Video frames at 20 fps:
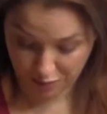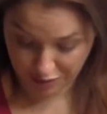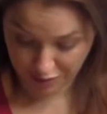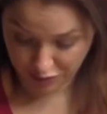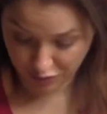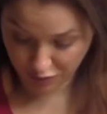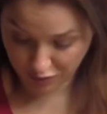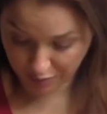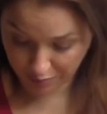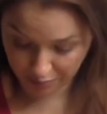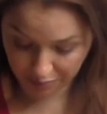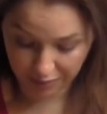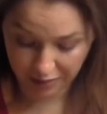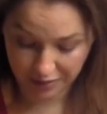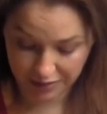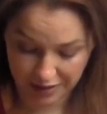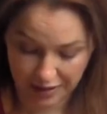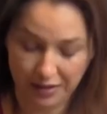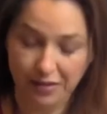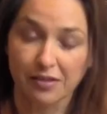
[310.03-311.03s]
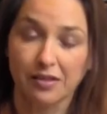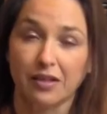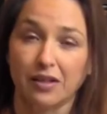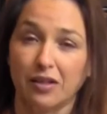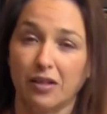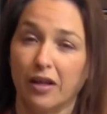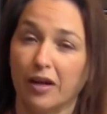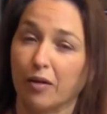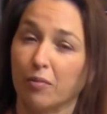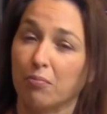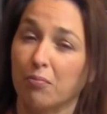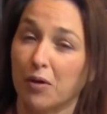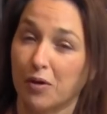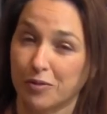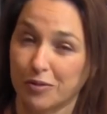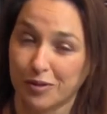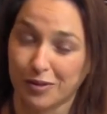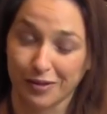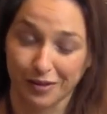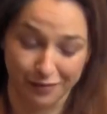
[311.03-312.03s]
When you drip, it tends to collect
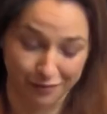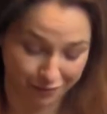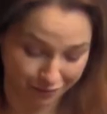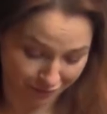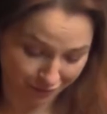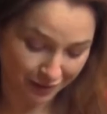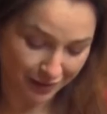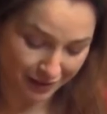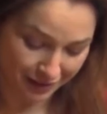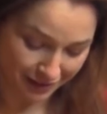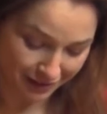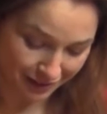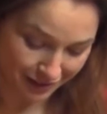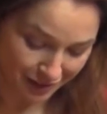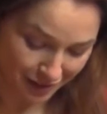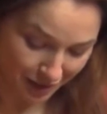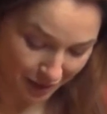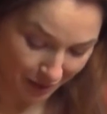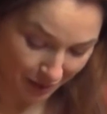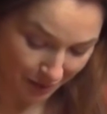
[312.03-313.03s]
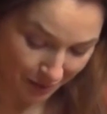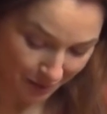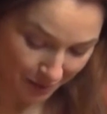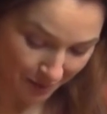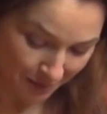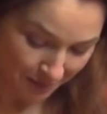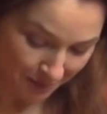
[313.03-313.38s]
most of the Jello.